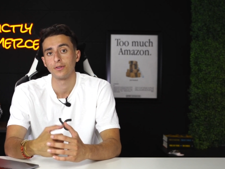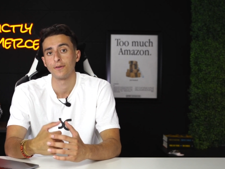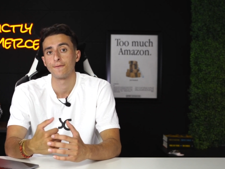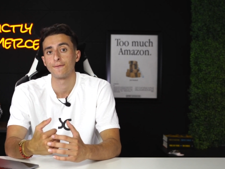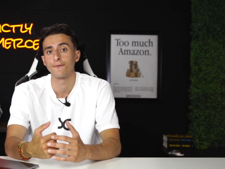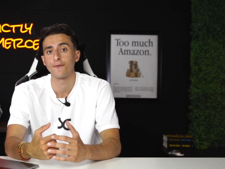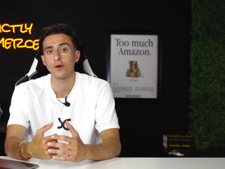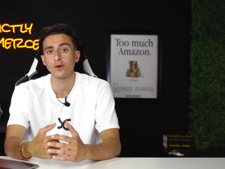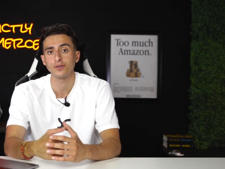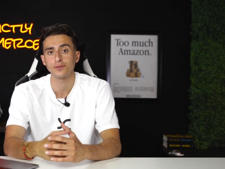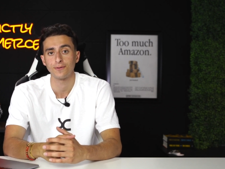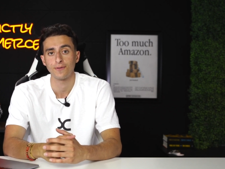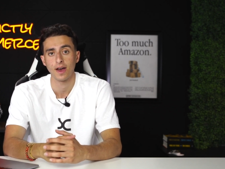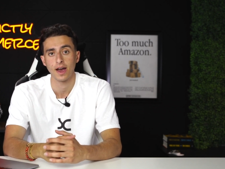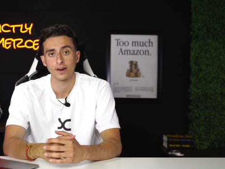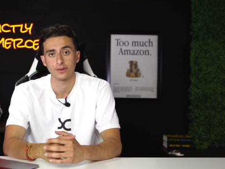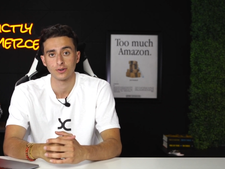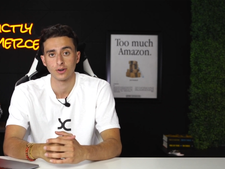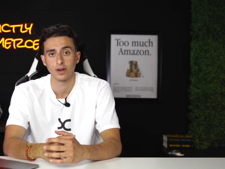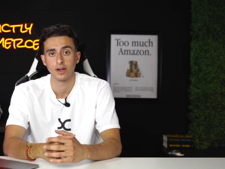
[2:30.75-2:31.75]
the first
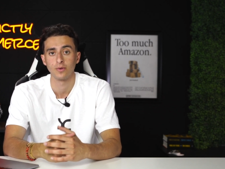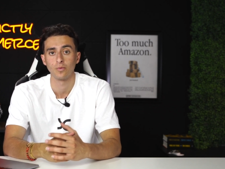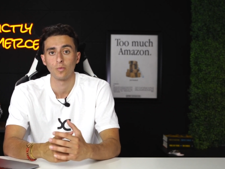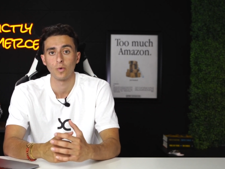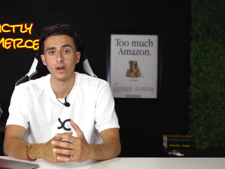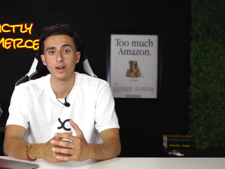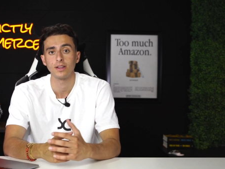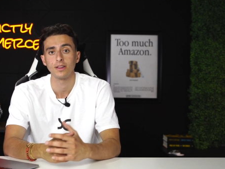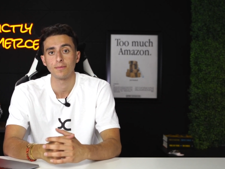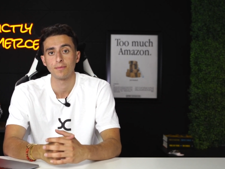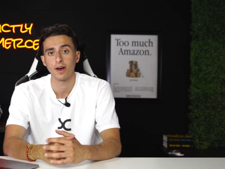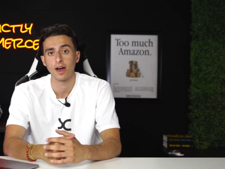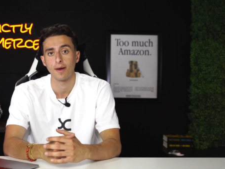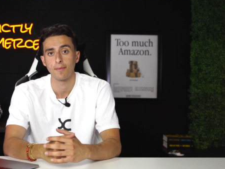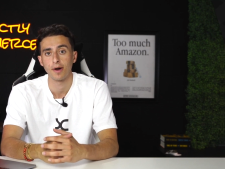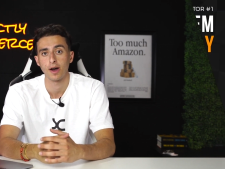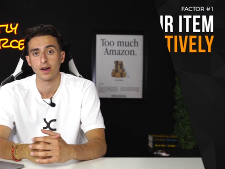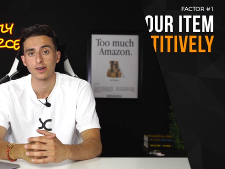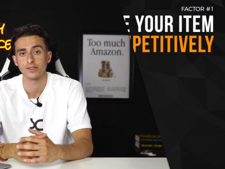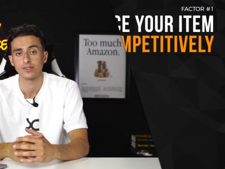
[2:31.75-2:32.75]
factor in winning the buy
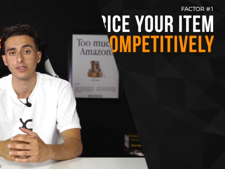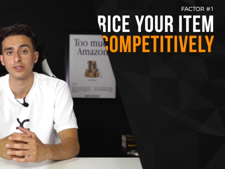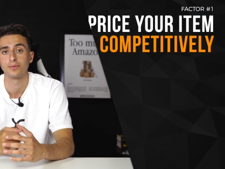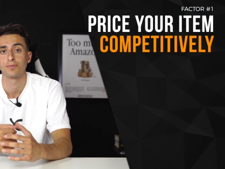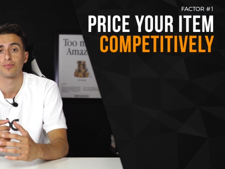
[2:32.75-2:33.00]
box is